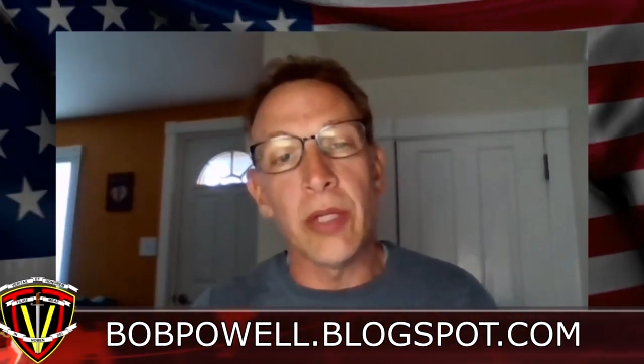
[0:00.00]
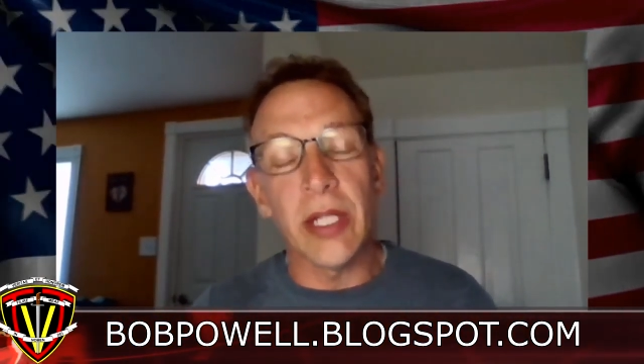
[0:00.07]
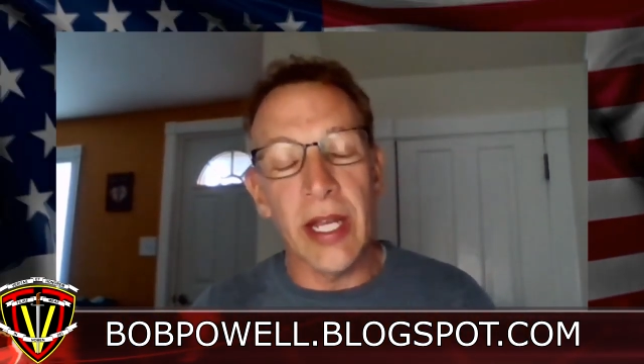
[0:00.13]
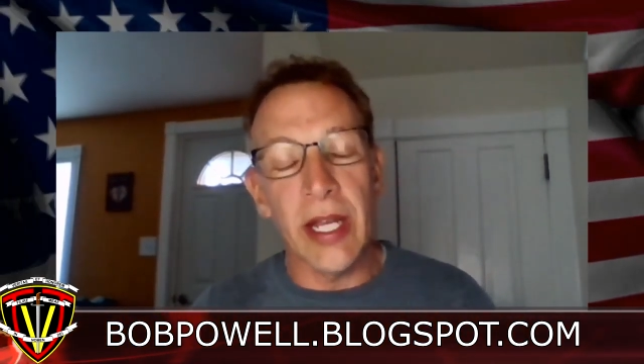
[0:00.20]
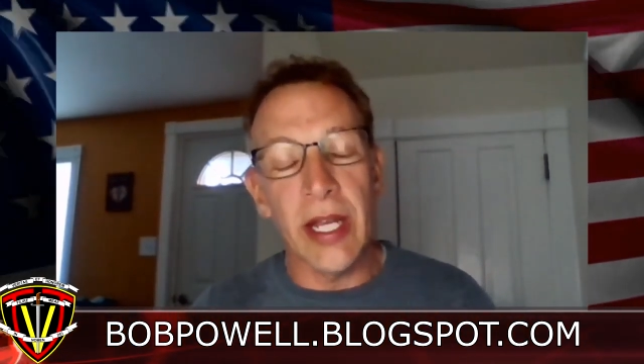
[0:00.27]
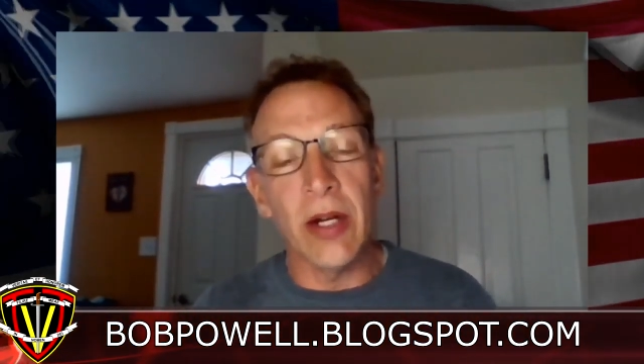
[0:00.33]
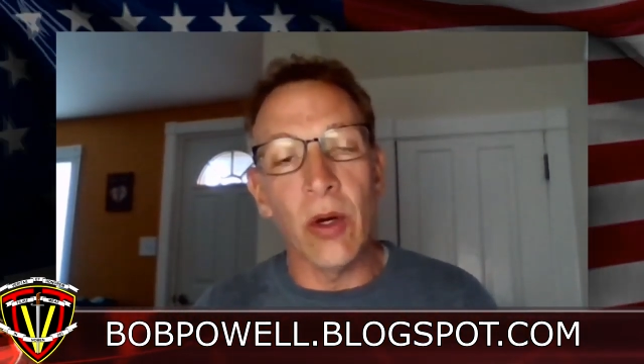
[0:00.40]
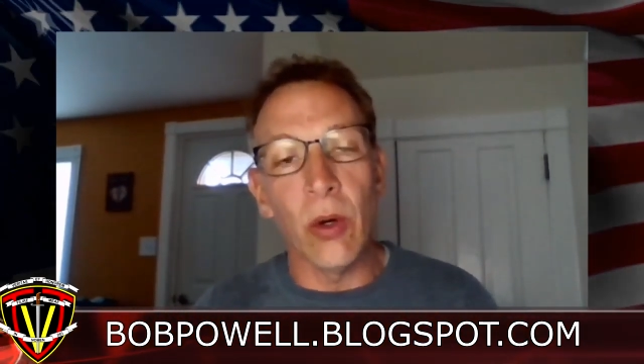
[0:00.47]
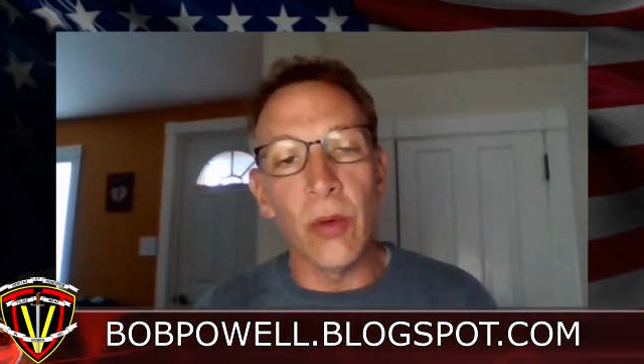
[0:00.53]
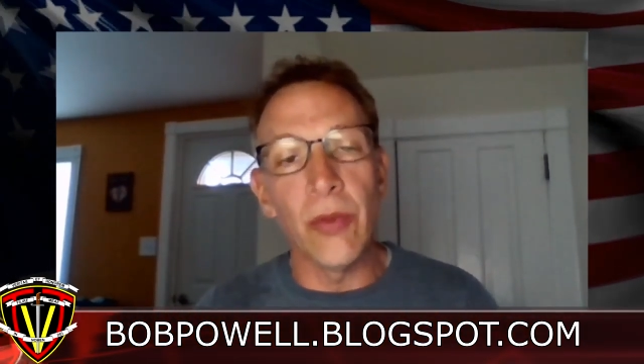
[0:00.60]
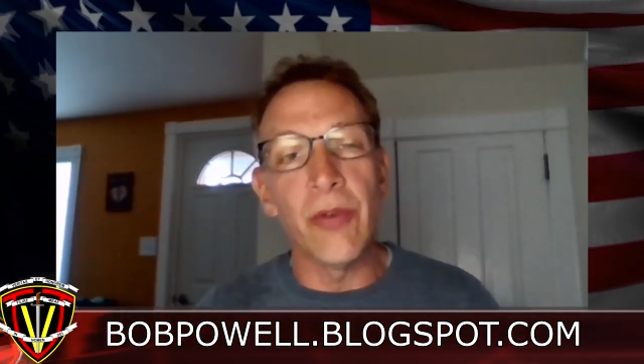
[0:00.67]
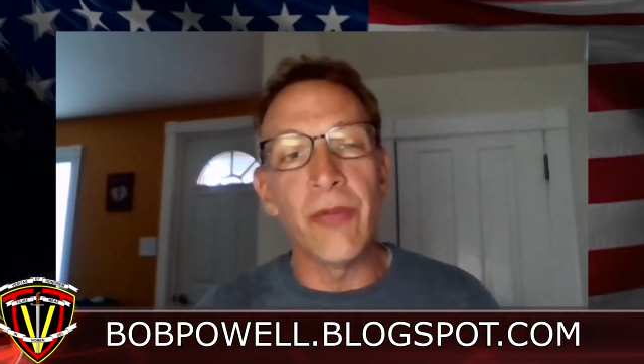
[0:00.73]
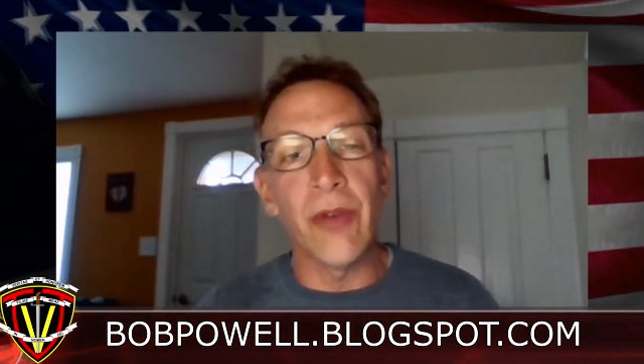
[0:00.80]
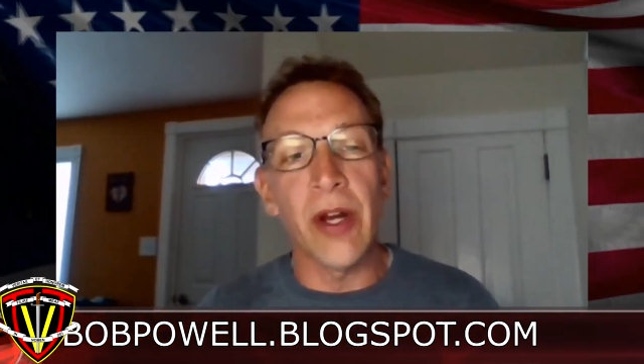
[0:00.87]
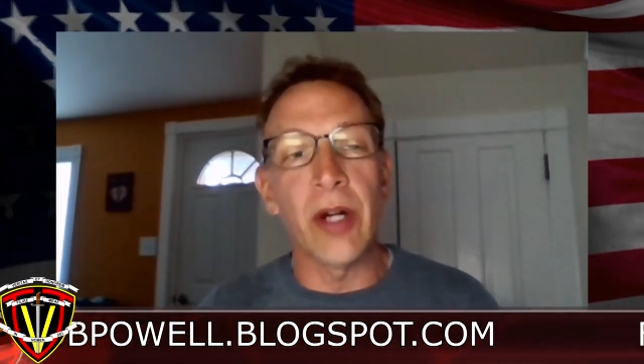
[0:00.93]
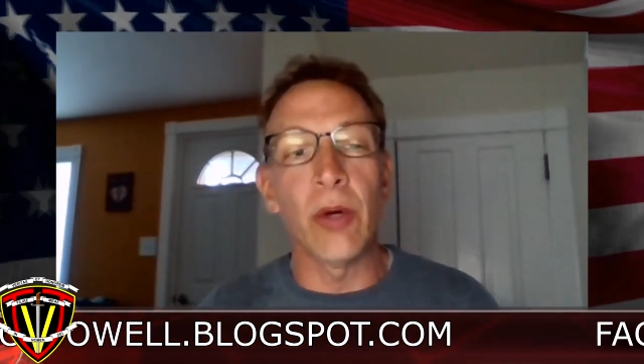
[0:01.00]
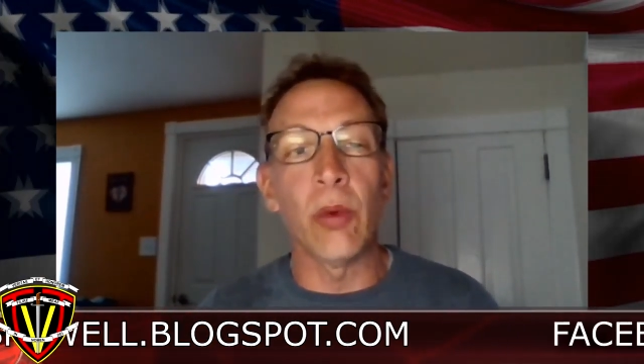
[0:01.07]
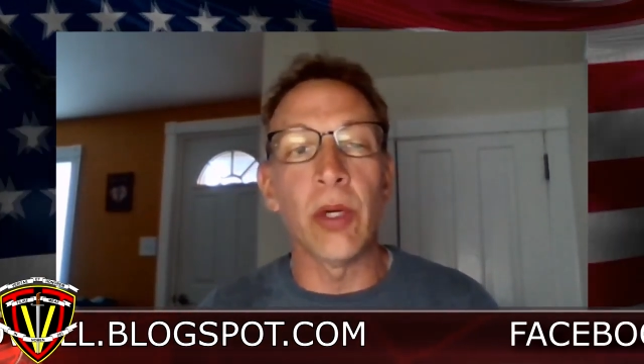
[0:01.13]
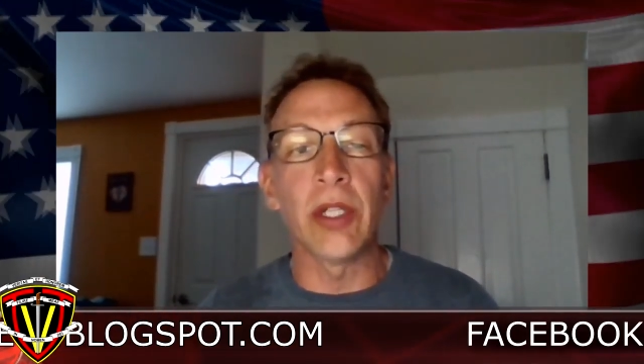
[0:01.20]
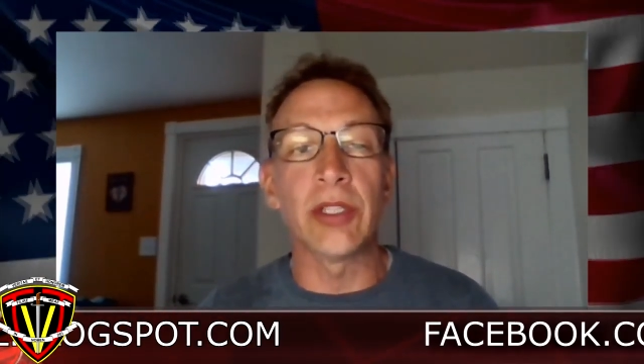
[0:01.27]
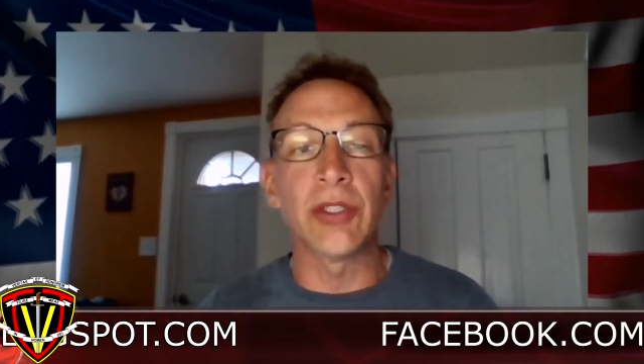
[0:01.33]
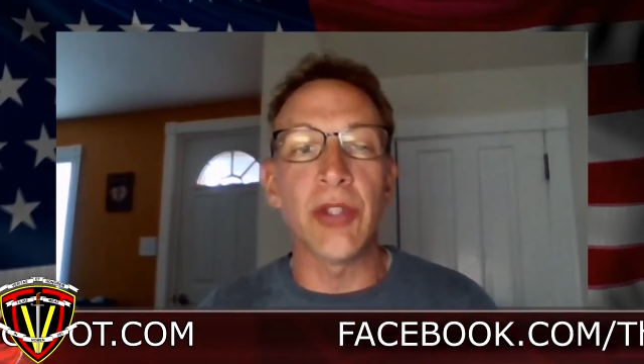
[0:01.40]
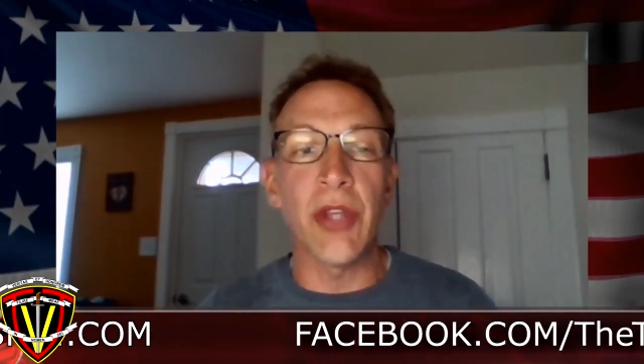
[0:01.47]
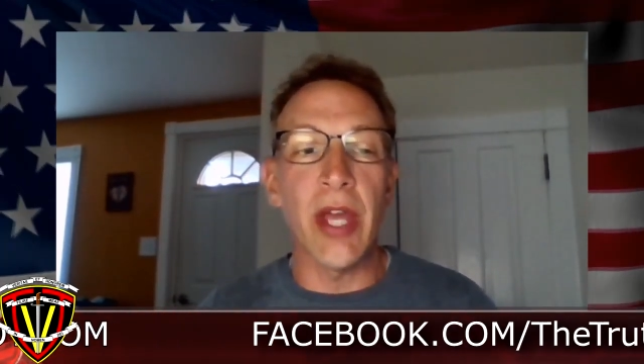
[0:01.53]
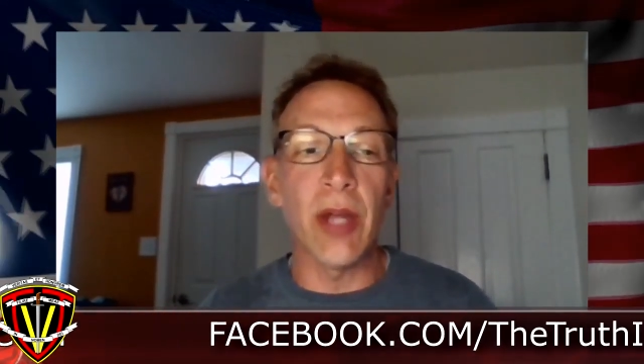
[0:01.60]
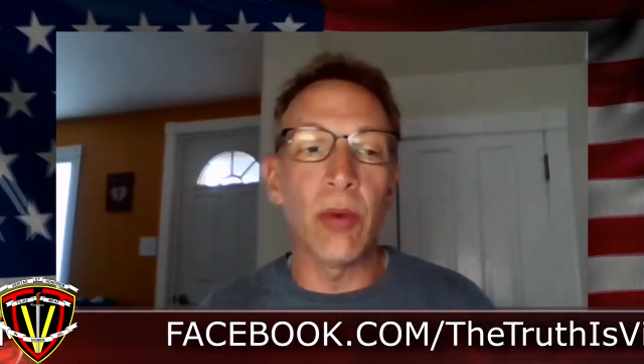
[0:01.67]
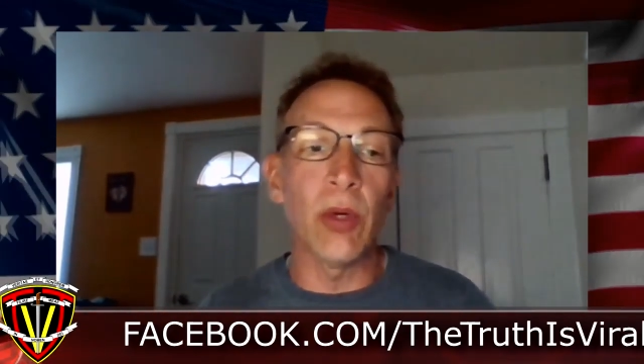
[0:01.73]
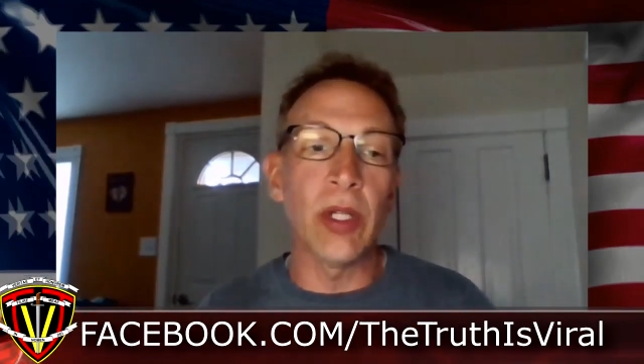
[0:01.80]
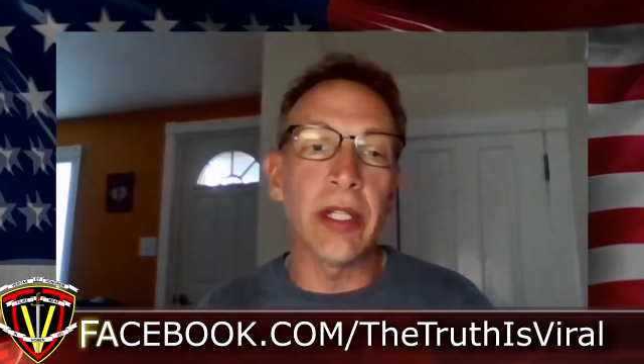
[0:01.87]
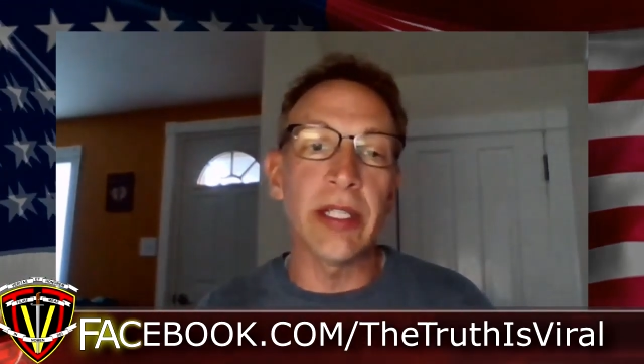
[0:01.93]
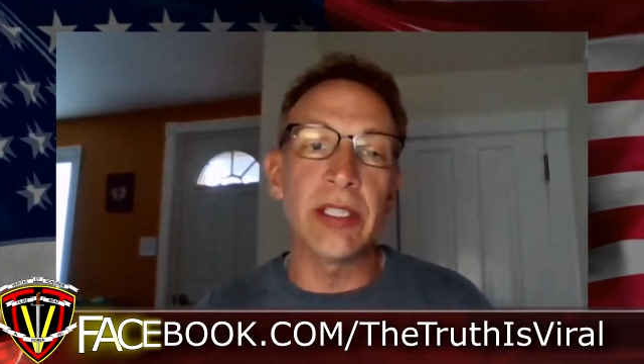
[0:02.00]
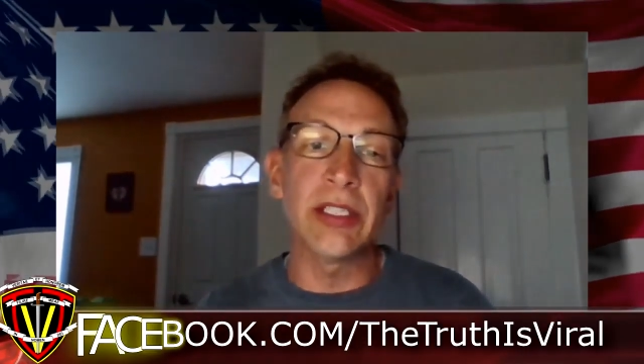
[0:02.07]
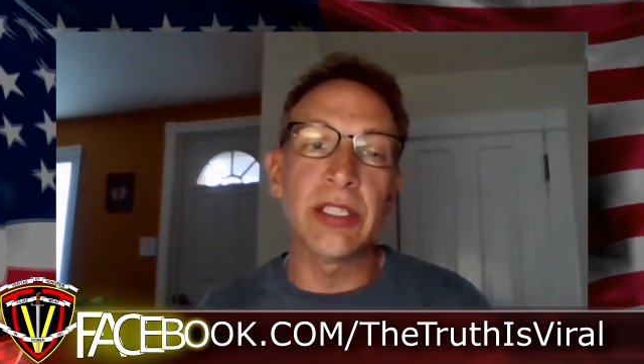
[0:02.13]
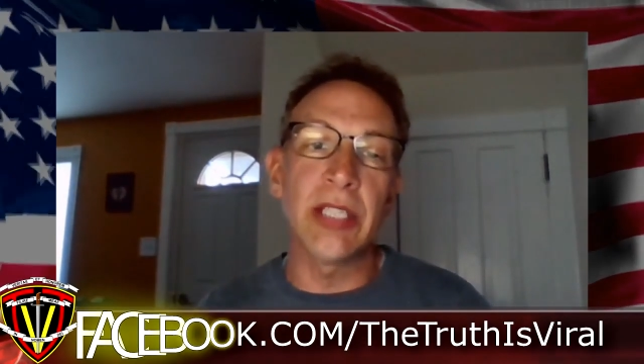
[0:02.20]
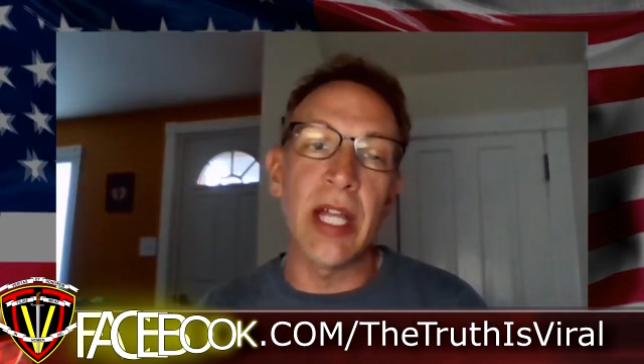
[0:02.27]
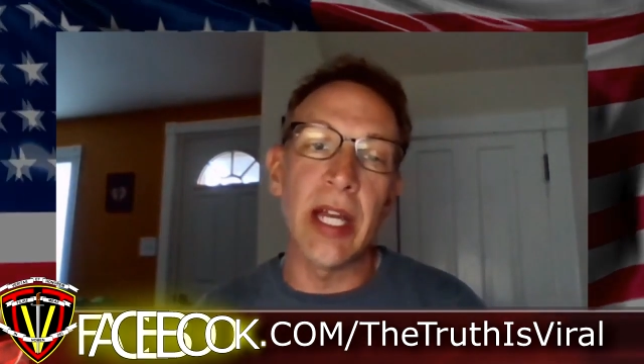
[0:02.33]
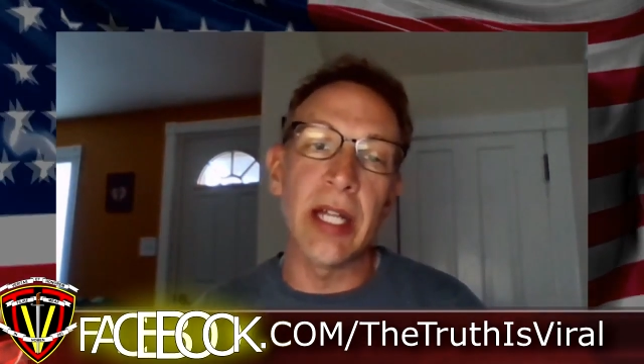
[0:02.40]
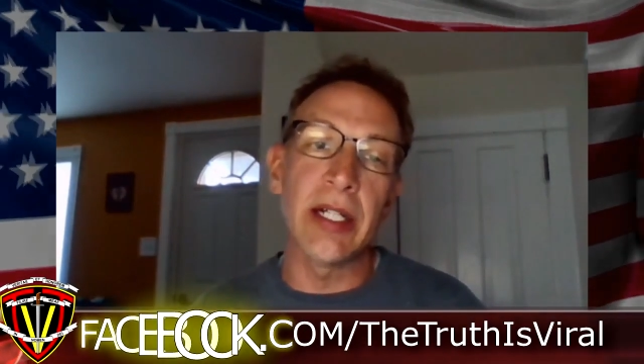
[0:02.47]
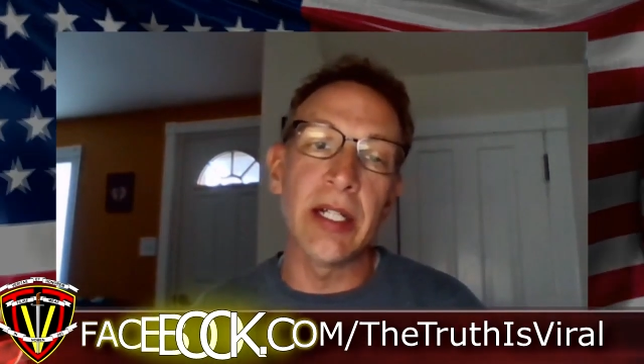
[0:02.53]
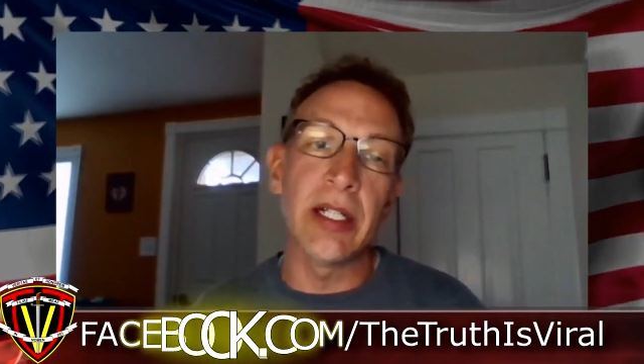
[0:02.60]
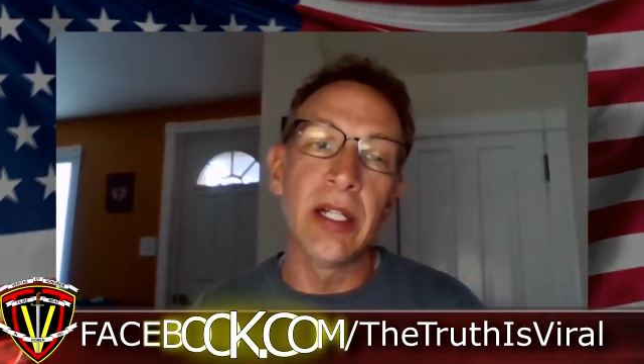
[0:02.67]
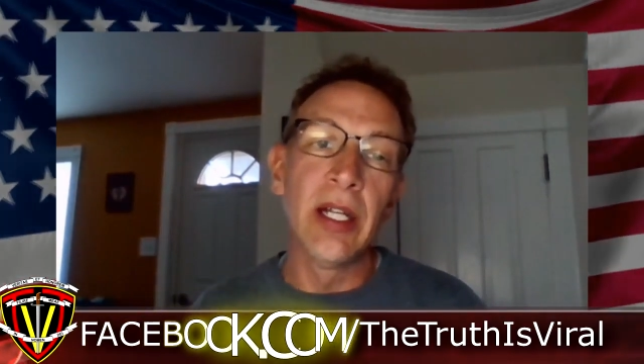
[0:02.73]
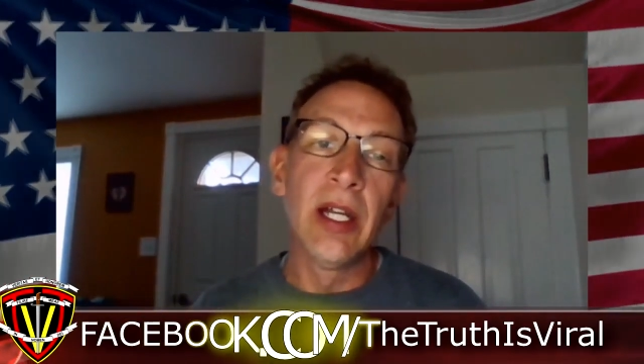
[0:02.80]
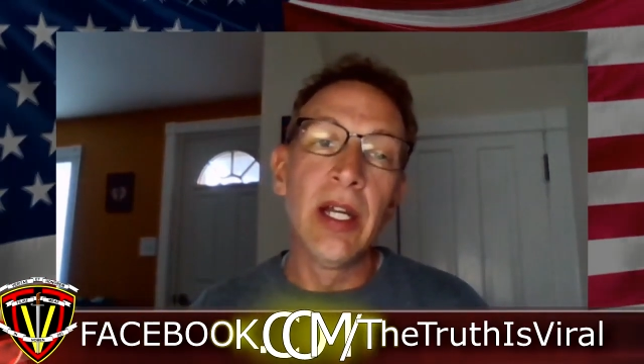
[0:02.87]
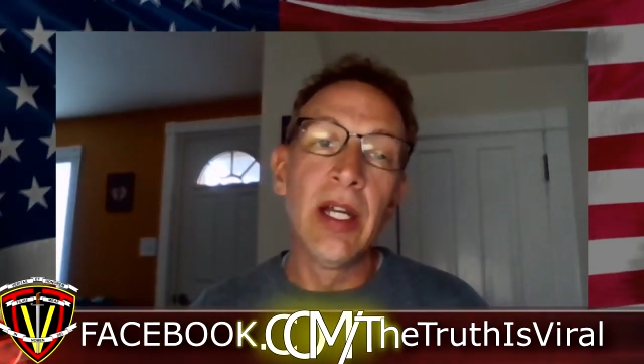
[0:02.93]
we can't hold the fireworks, they will extend